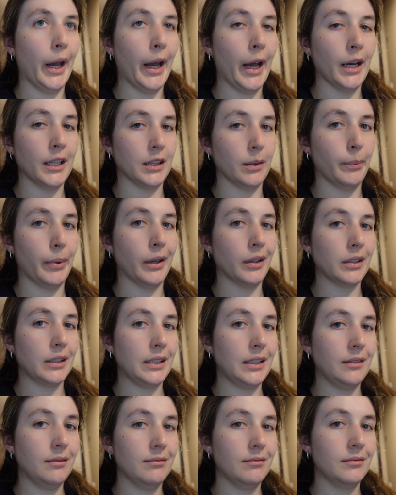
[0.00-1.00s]
at the
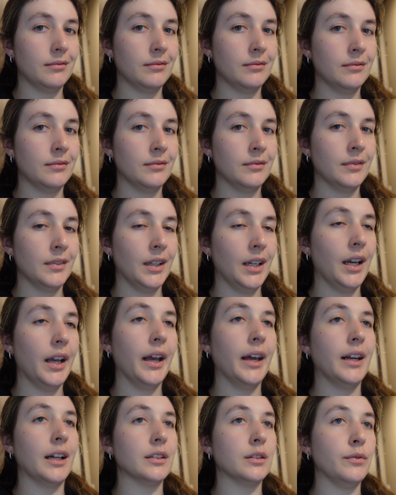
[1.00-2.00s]
balcony
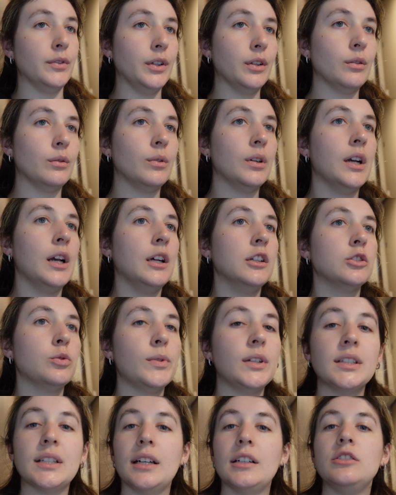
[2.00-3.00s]
and at the view. So we
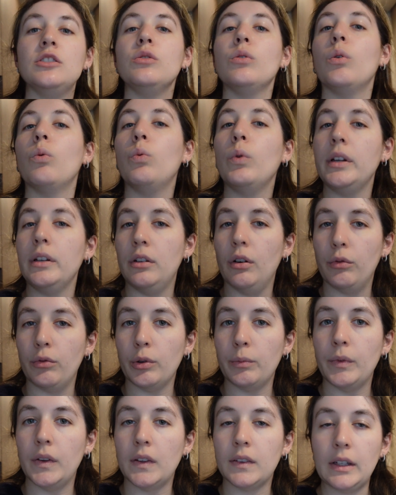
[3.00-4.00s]
decided to do a window
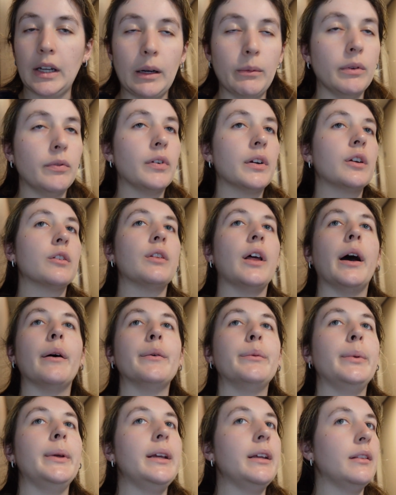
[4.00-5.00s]
room this time. We figured that
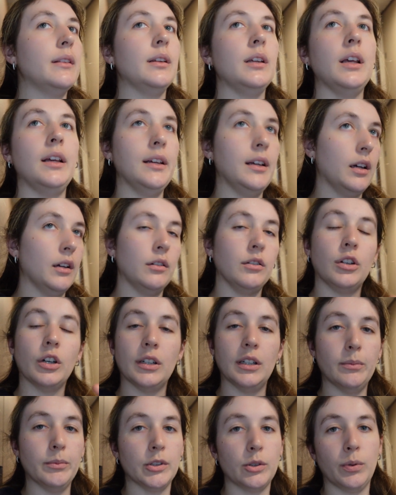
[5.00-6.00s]
would be the good
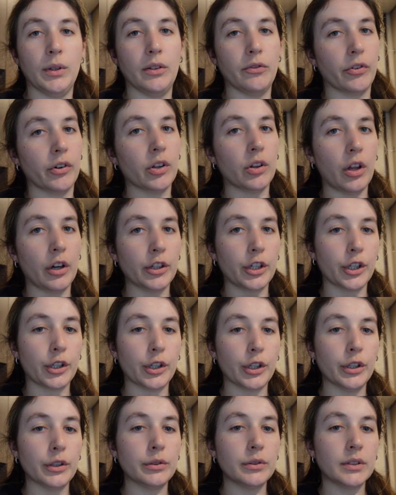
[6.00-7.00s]
in-between for a longer
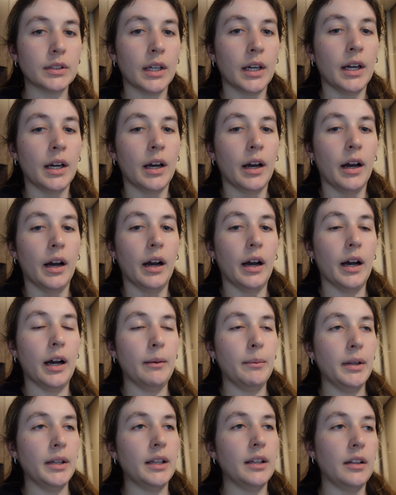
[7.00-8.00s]
cruise.
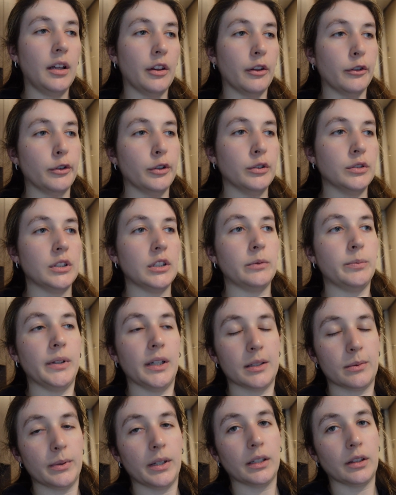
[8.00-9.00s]
And then the other cruises,
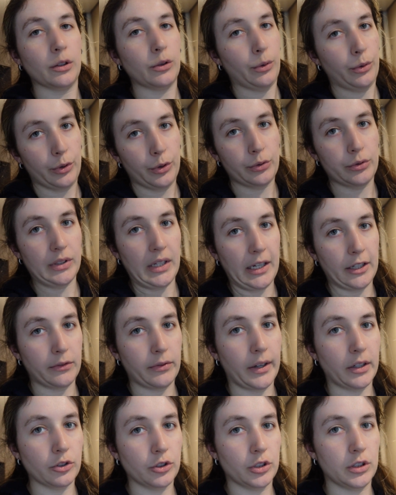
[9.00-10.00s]
because we got the cruise next
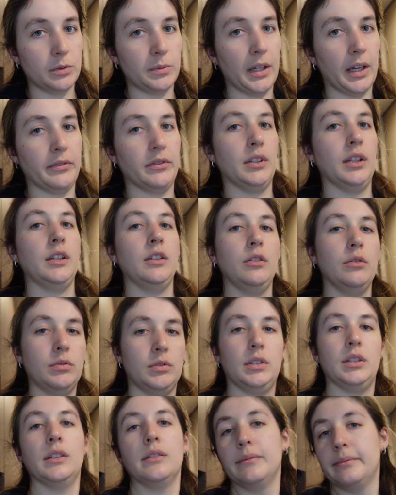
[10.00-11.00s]
vouchers, we have to like use
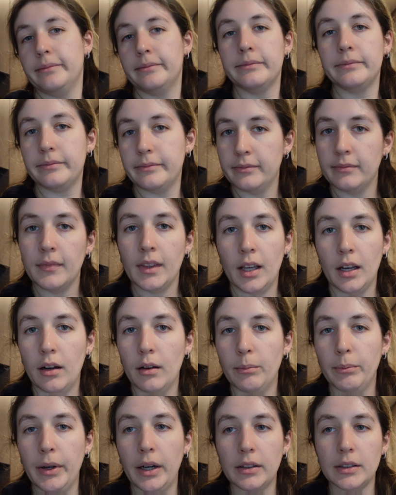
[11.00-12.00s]
the
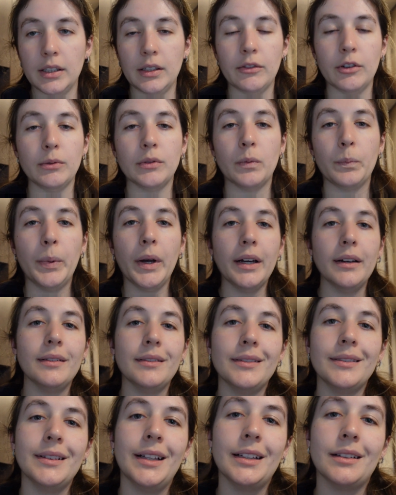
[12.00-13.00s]
balcony rooms. But
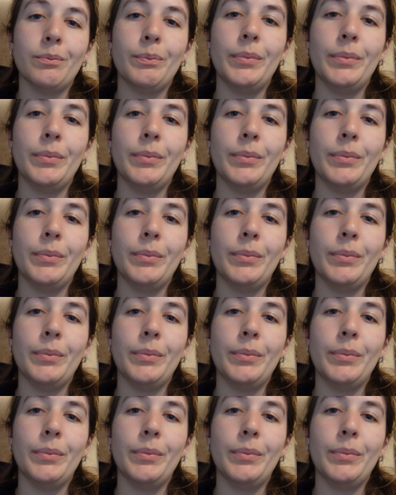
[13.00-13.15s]
let's